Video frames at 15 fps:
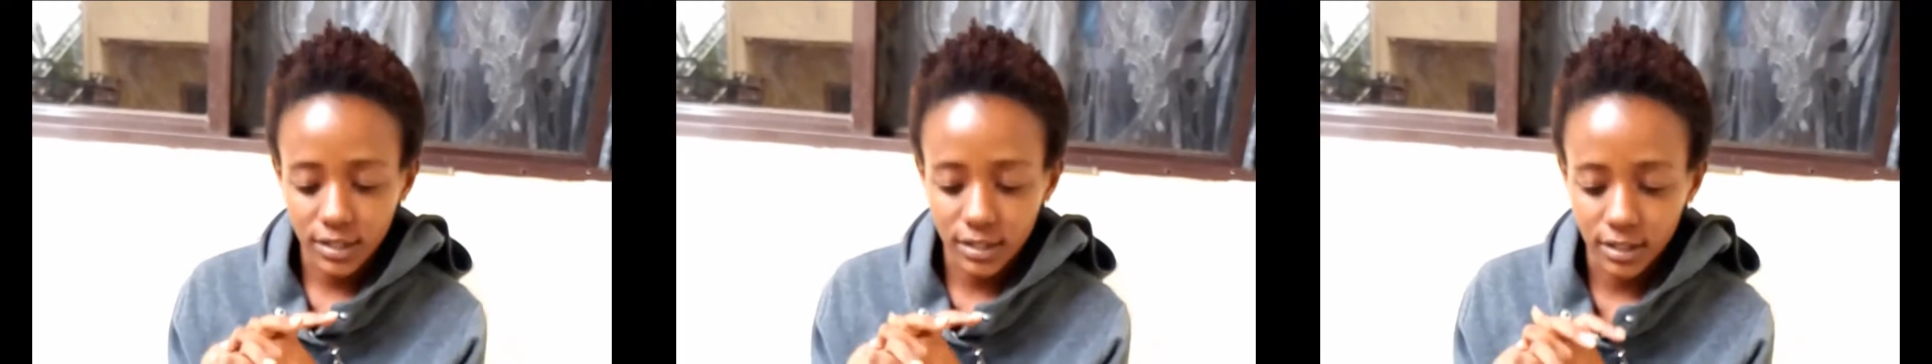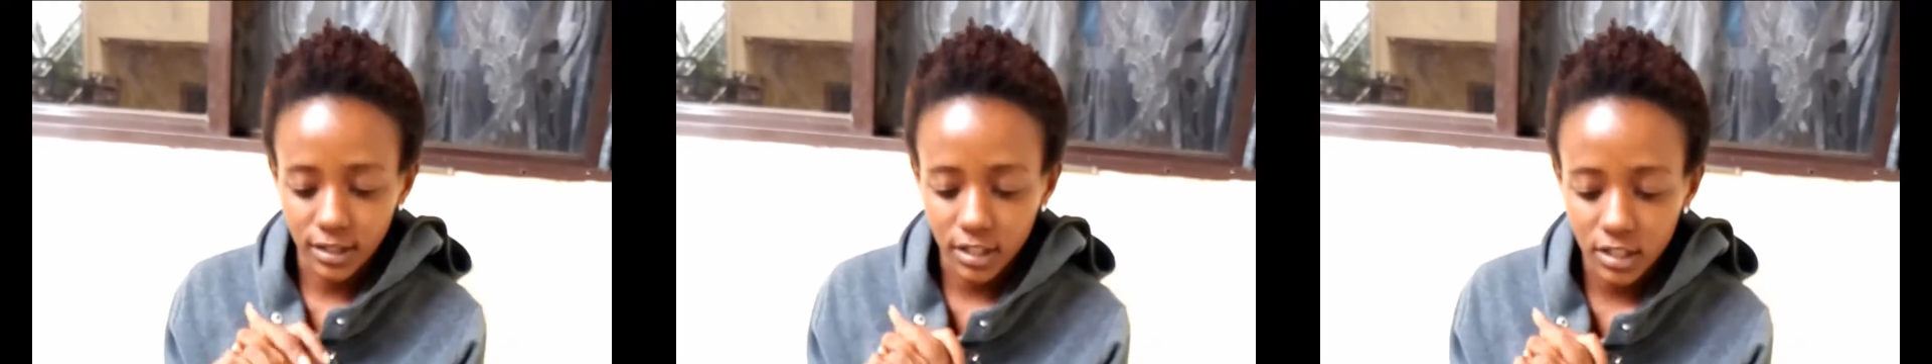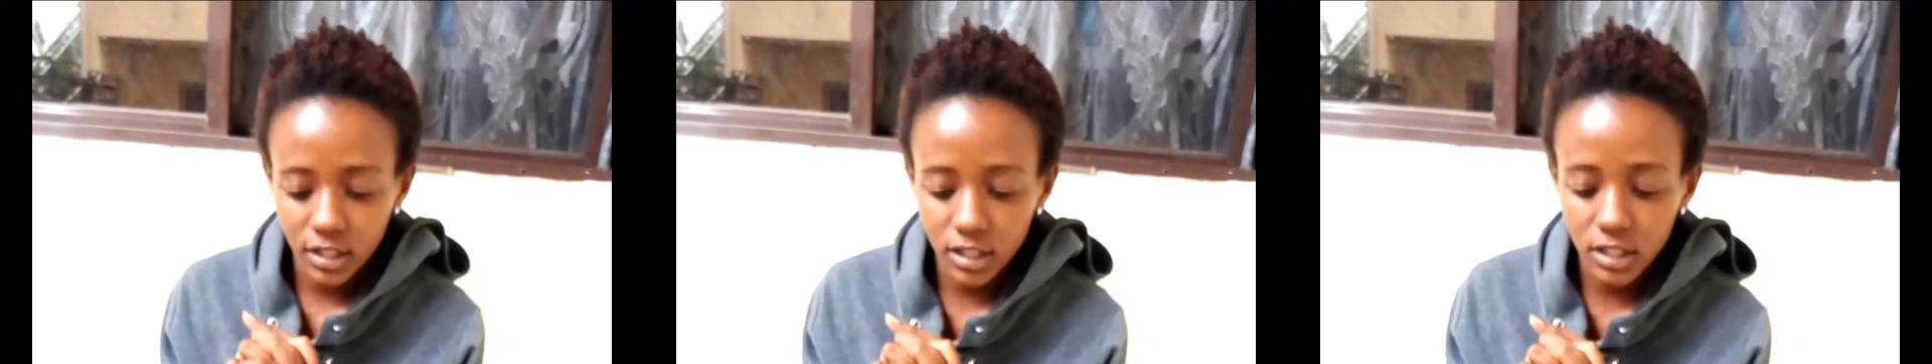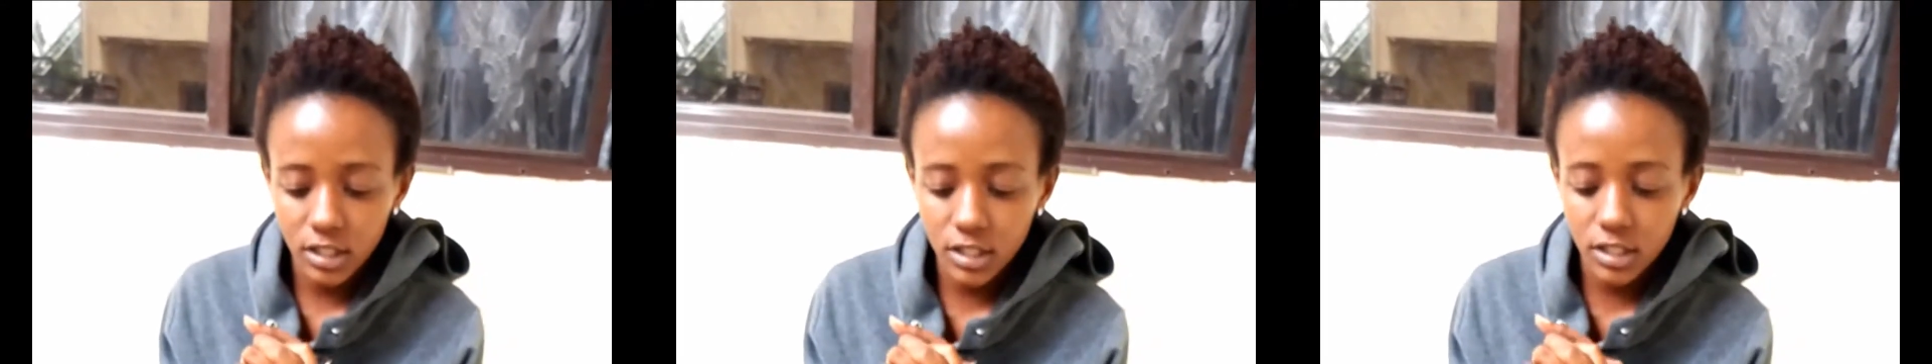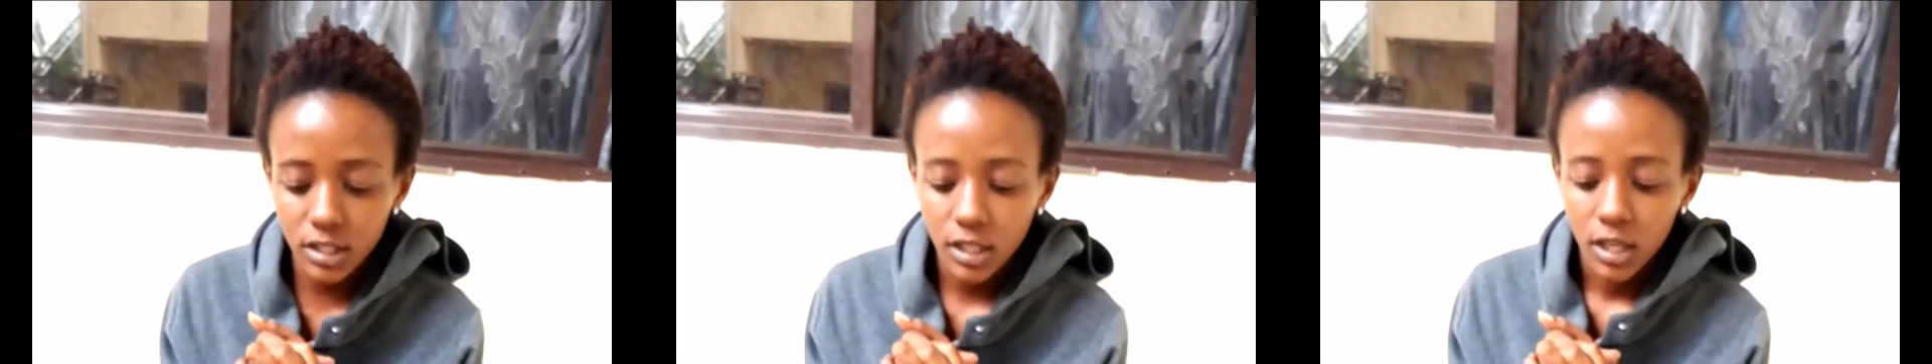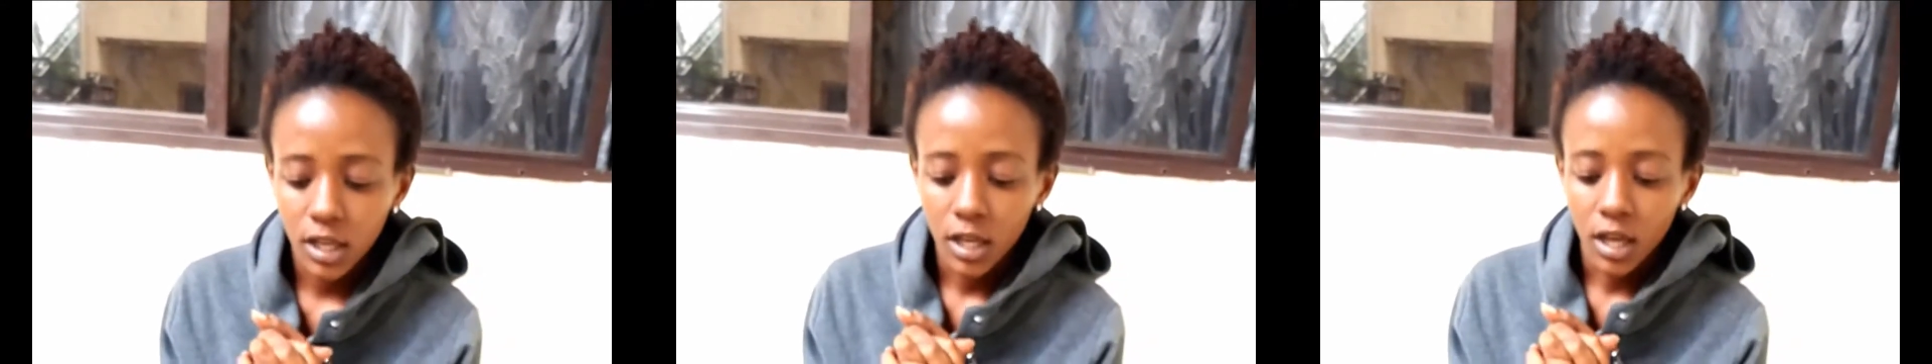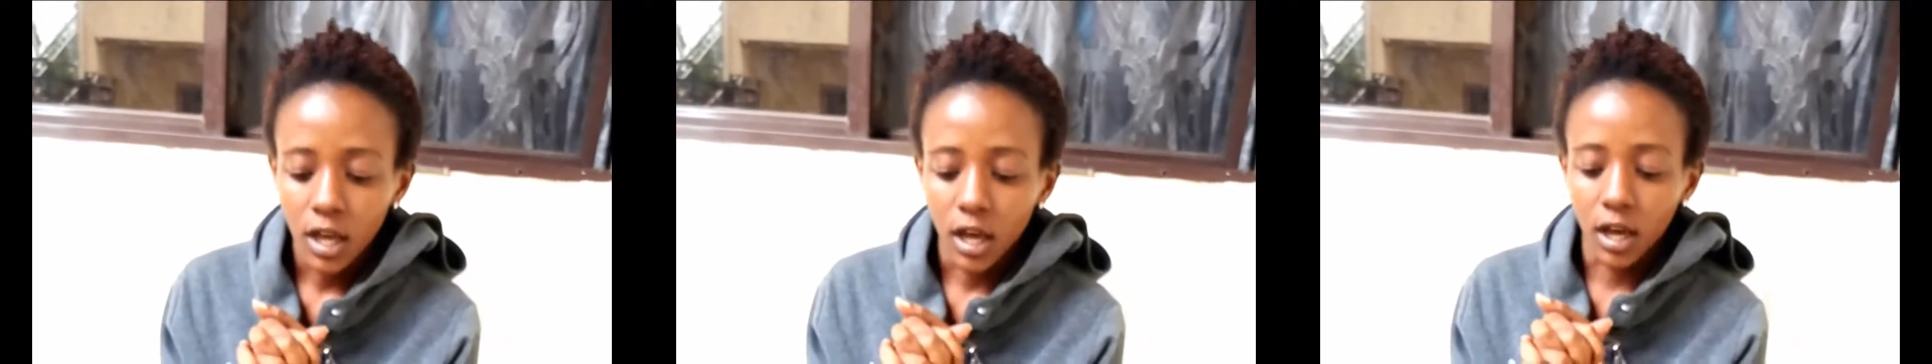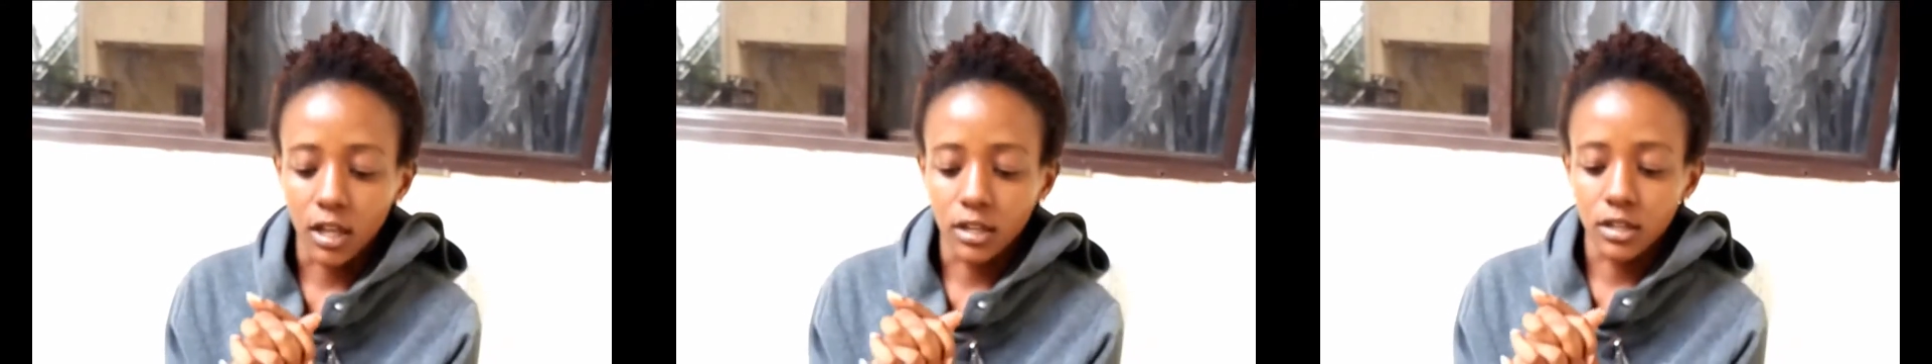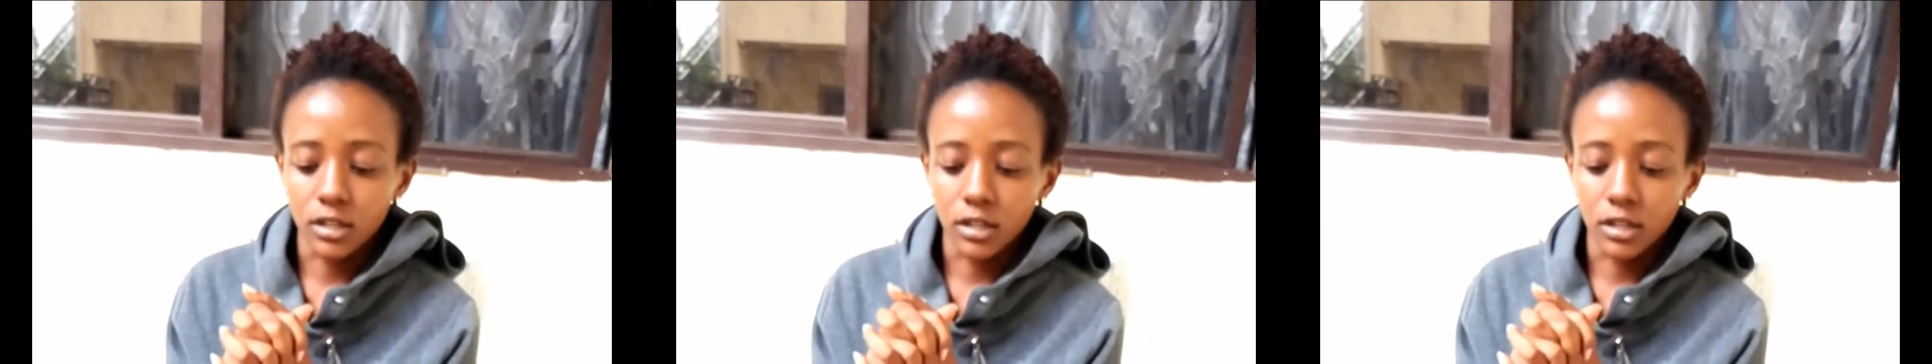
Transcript: citizens, and